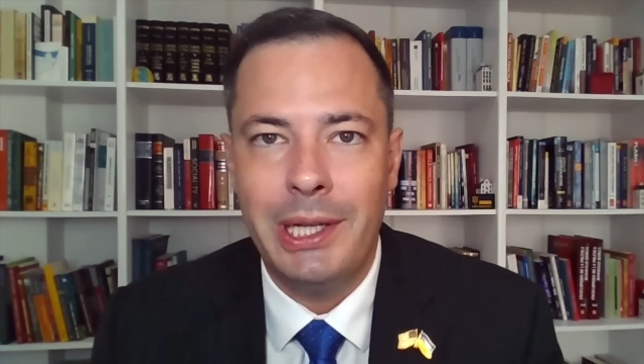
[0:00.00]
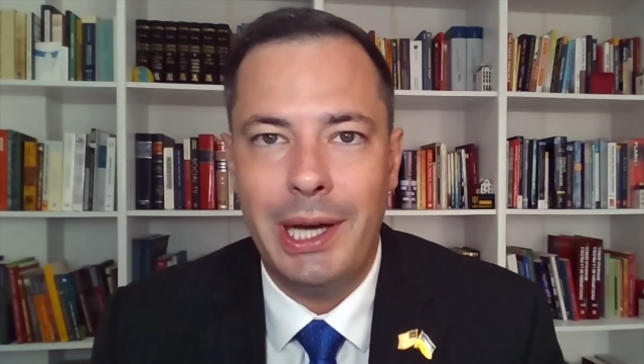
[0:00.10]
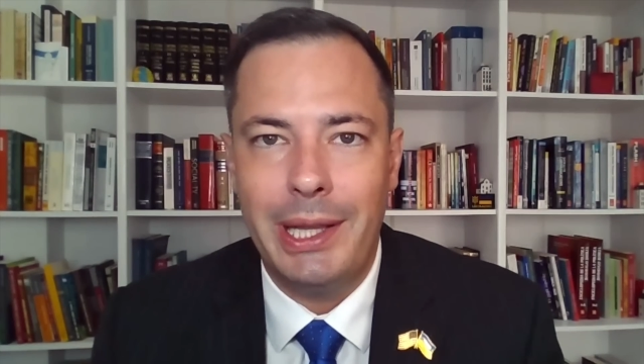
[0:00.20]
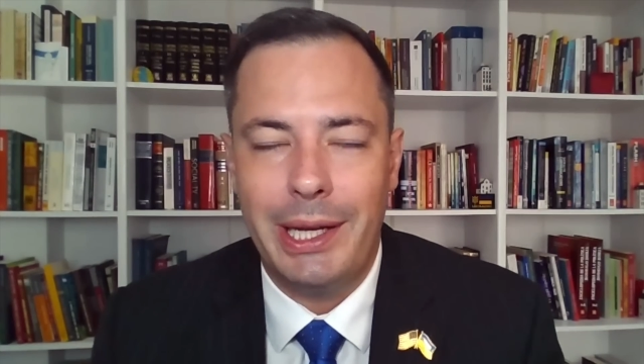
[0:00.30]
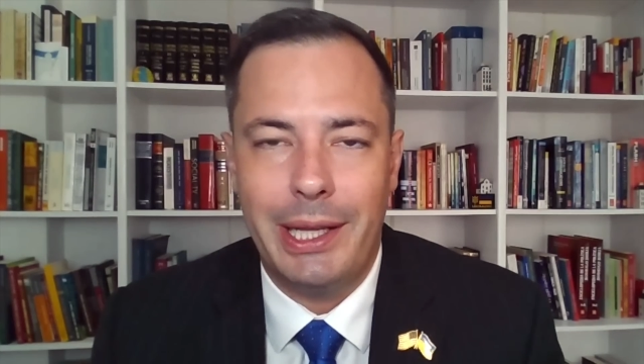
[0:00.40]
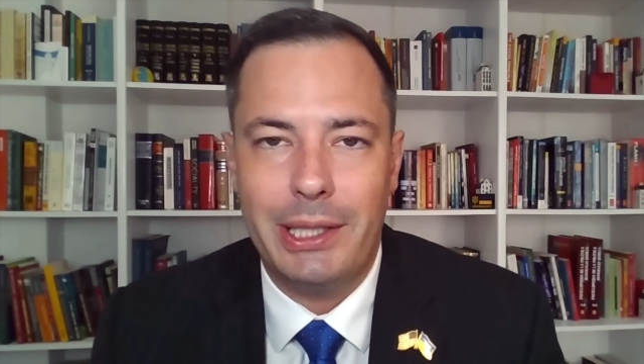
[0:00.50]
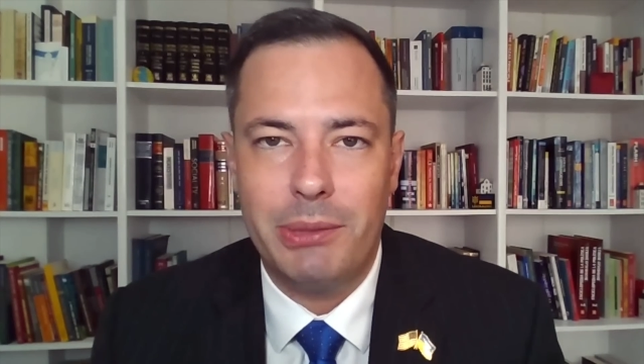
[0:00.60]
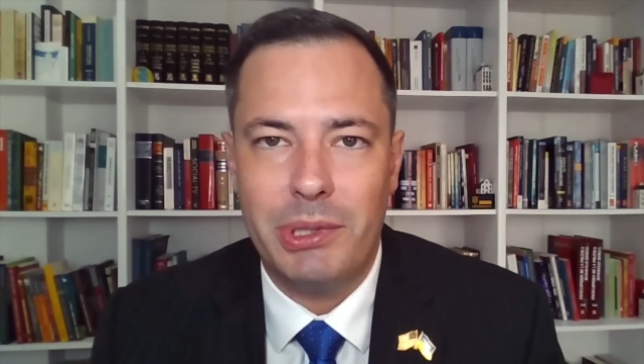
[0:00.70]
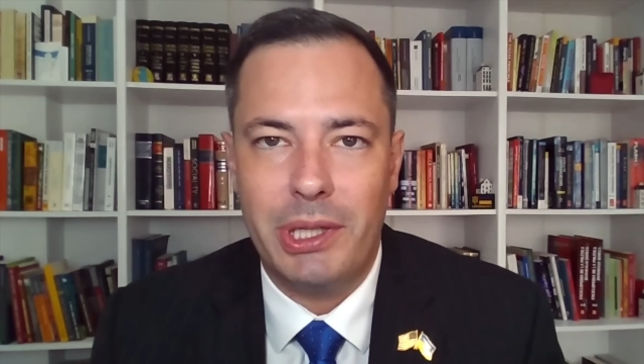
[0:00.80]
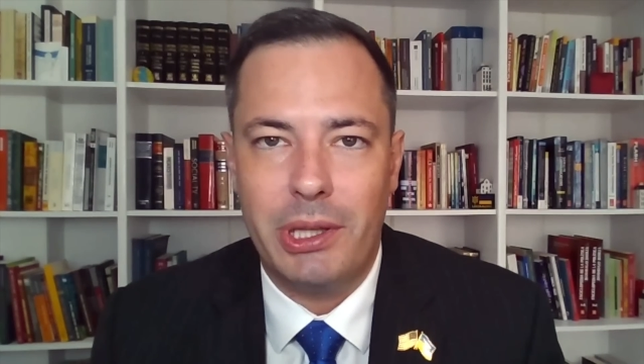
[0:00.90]
And that allows
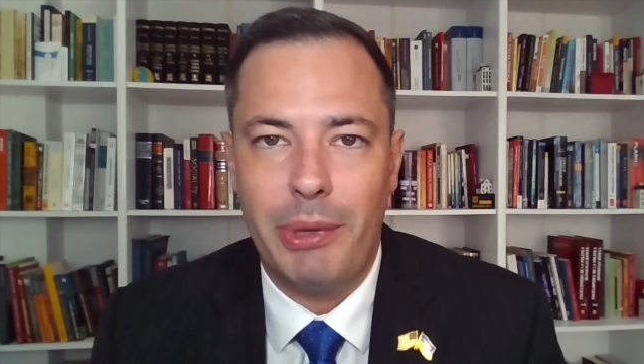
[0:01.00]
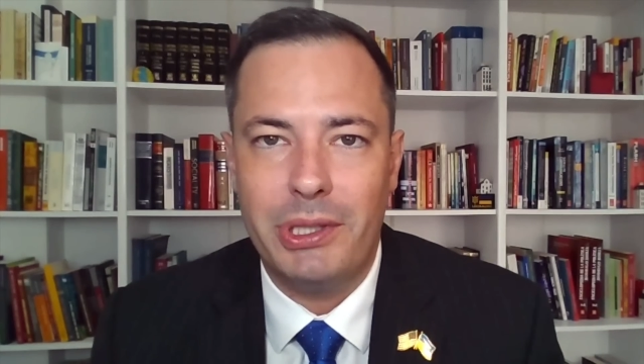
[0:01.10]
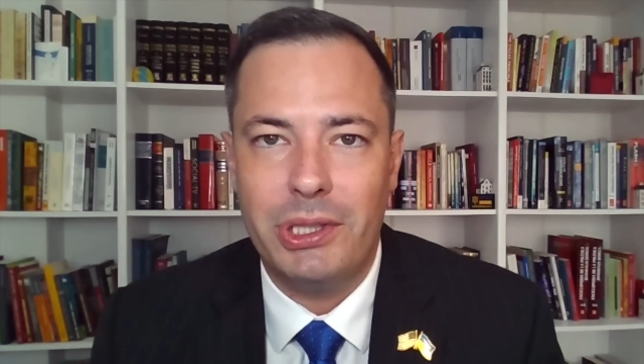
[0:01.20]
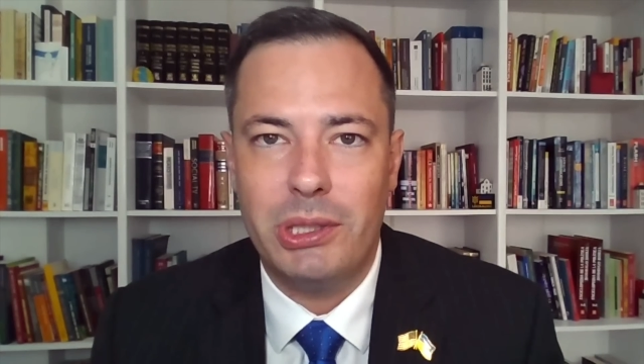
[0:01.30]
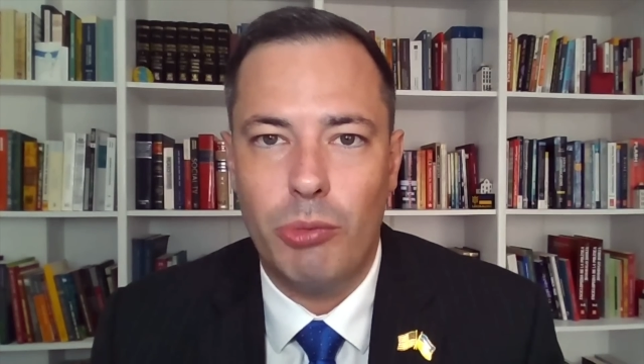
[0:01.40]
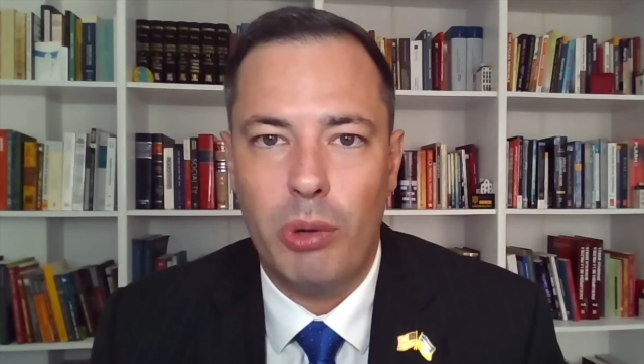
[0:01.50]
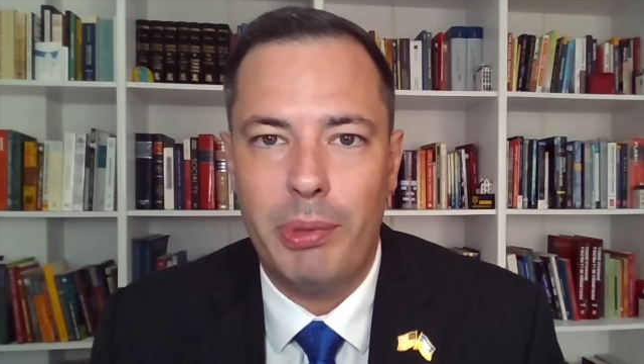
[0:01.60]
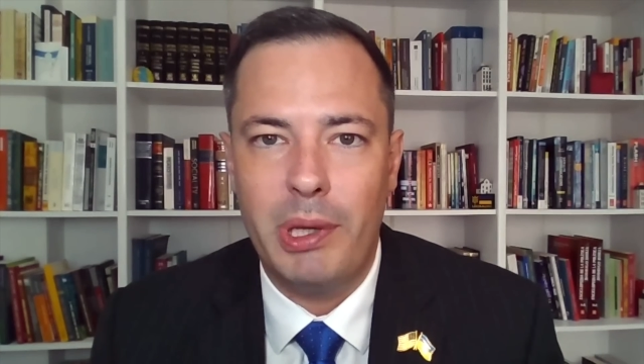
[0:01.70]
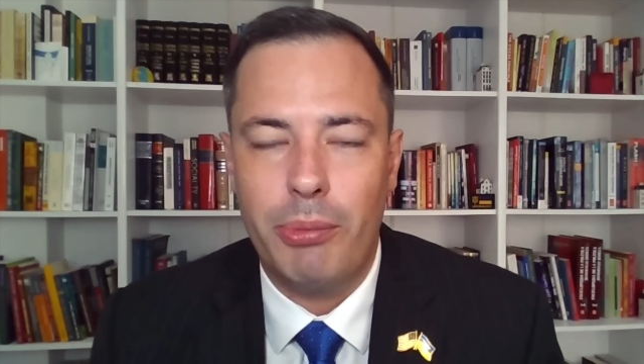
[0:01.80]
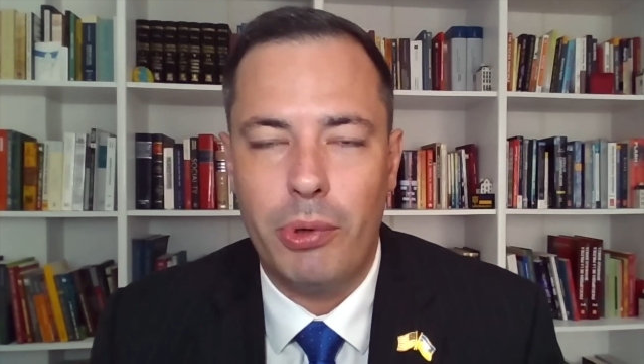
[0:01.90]
them to get their message to more
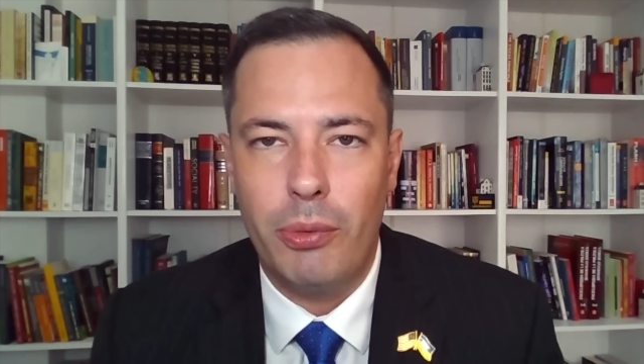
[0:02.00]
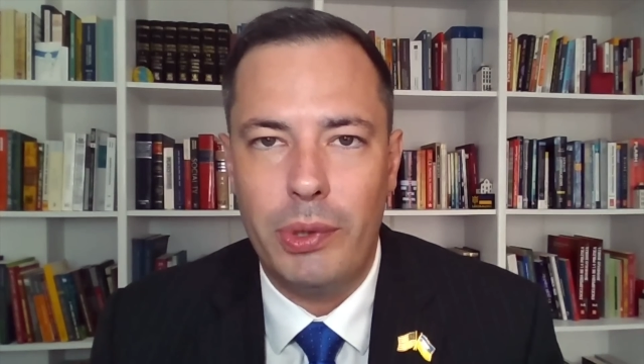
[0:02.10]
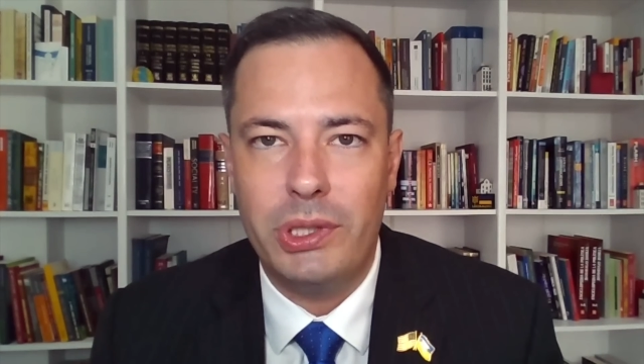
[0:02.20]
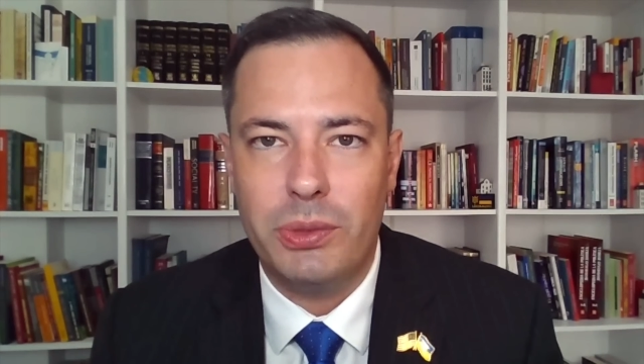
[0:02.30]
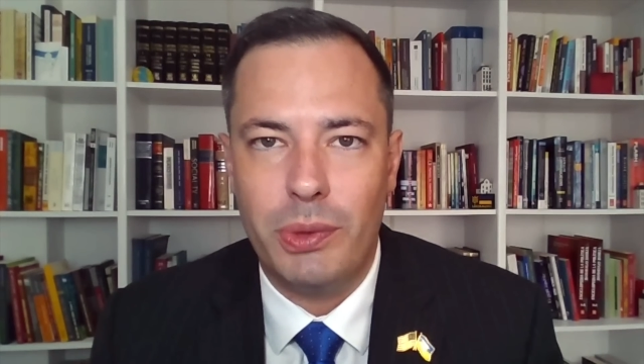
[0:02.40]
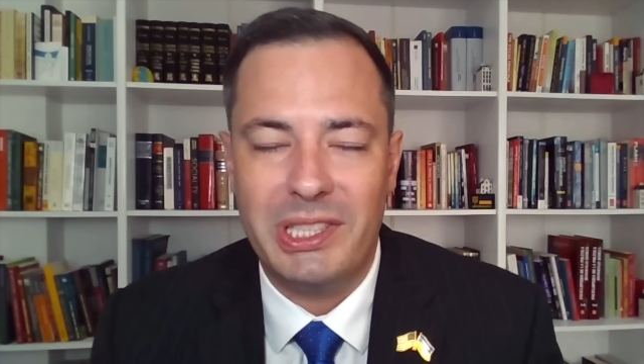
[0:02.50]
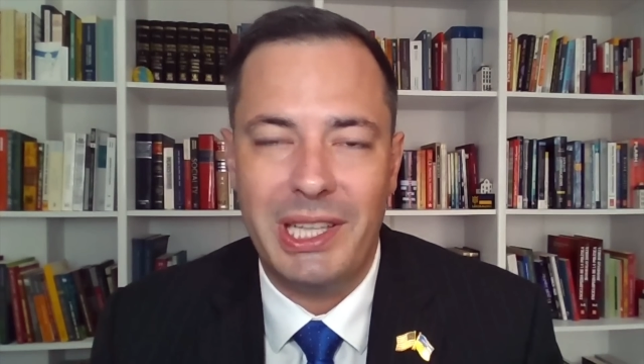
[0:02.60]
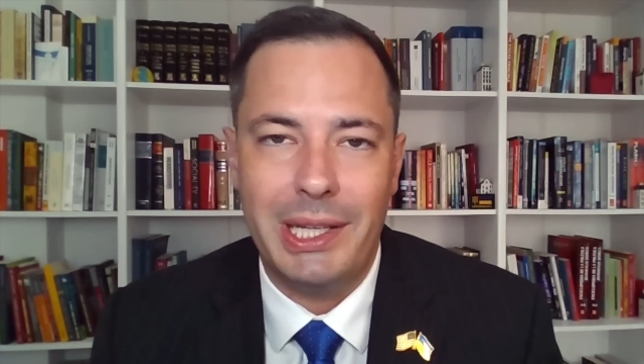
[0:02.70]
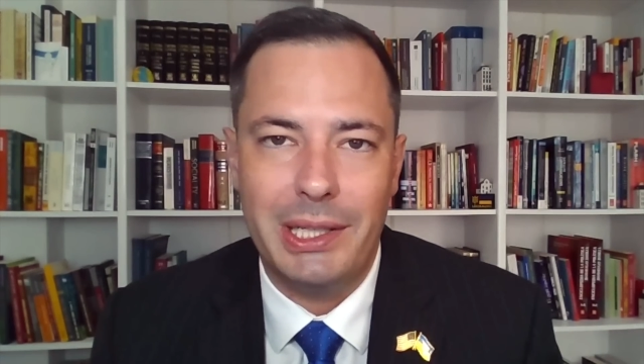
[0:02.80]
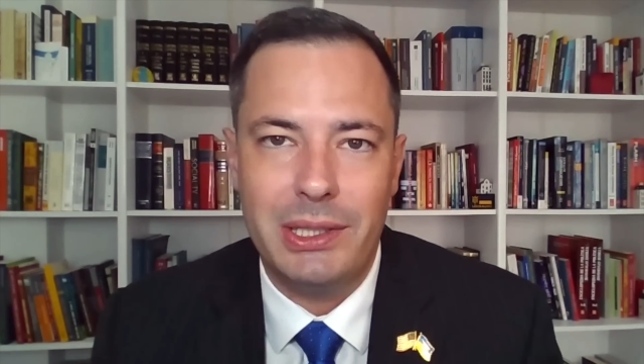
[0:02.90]
people, which is, once
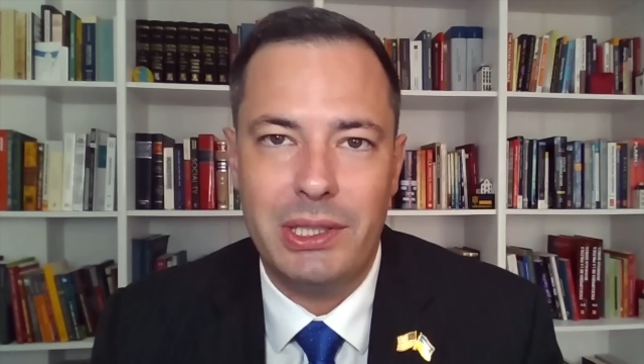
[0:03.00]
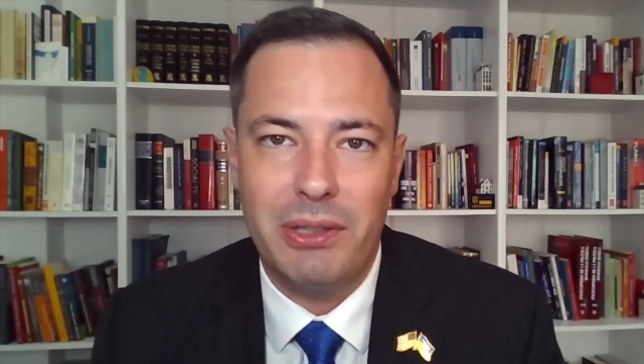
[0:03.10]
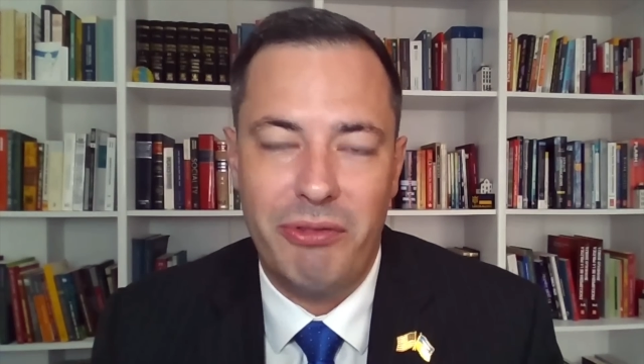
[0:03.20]
again,